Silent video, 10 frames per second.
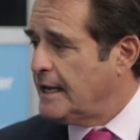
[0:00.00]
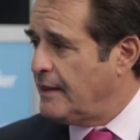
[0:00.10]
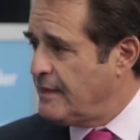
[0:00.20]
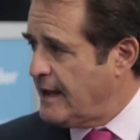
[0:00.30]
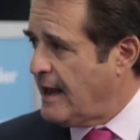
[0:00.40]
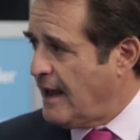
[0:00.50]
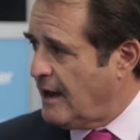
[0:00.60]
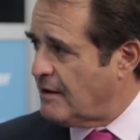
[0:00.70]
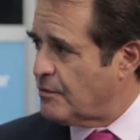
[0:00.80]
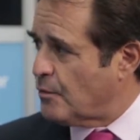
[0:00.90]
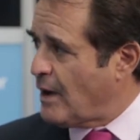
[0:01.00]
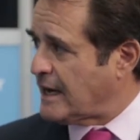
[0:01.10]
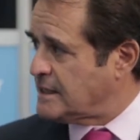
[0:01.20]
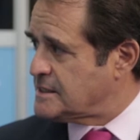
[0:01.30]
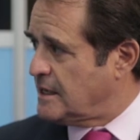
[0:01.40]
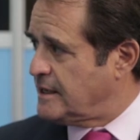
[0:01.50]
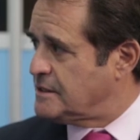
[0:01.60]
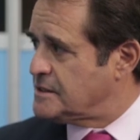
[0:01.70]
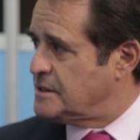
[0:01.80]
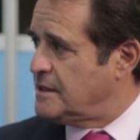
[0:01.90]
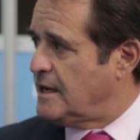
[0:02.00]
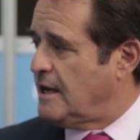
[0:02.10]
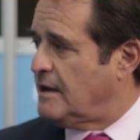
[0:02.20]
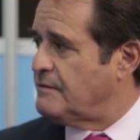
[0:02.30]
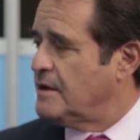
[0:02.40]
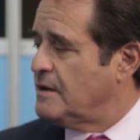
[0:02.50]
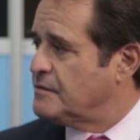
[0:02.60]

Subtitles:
and they have rocket science, and they have